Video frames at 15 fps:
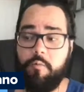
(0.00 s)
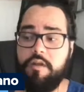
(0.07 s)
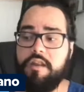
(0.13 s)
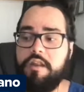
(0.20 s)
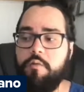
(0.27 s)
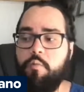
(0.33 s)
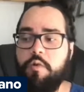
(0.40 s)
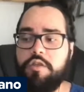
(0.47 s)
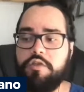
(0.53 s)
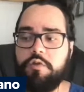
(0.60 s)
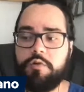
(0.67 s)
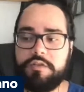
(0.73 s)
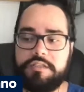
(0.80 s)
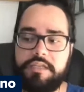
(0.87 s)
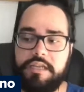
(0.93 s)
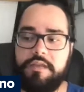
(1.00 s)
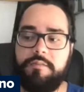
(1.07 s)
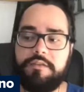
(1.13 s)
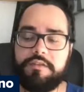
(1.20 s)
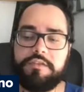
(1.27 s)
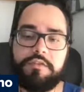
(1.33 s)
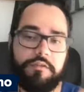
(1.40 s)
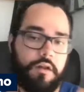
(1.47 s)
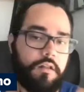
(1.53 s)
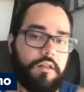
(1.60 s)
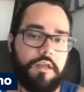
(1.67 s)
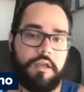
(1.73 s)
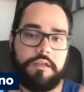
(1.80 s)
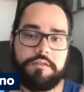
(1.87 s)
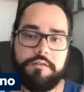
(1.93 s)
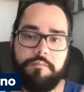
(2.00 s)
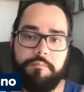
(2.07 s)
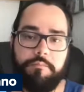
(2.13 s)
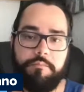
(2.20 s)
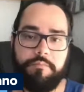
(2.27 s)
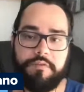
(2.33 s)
When your team is struggling to